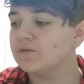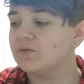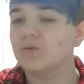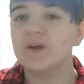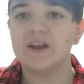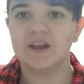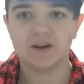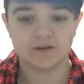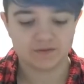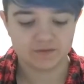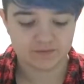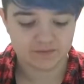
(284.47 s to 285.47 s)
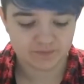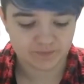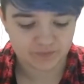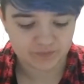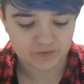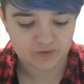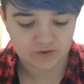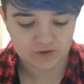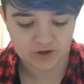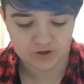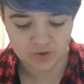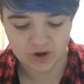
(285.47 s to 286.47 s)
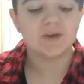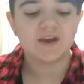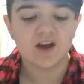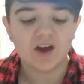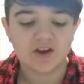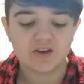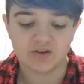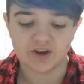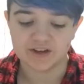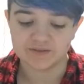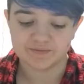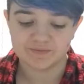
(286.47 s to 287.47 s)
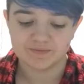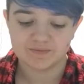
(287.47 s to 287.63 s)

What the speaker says: Viridian hue. Peacock green.